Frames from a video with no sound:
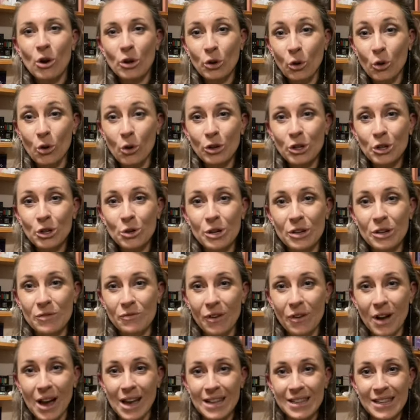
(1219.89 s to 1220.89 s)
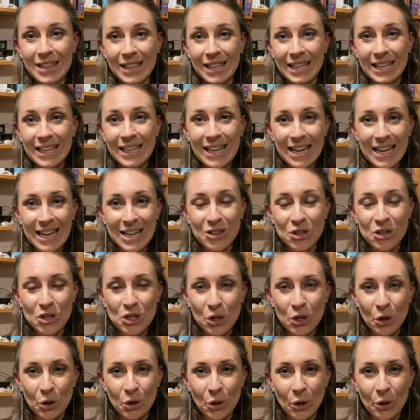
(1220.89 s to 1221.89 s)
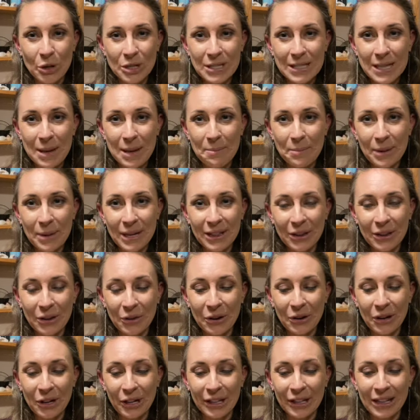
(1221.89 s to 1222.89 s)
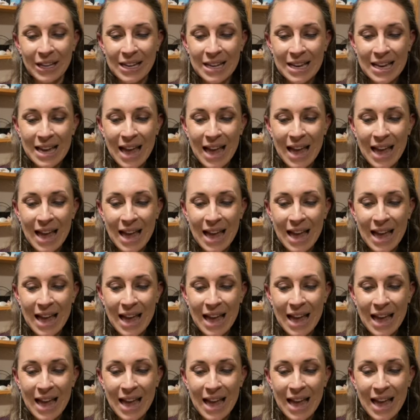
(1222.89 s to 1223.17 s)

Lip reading: or you can find the link in the show notes below.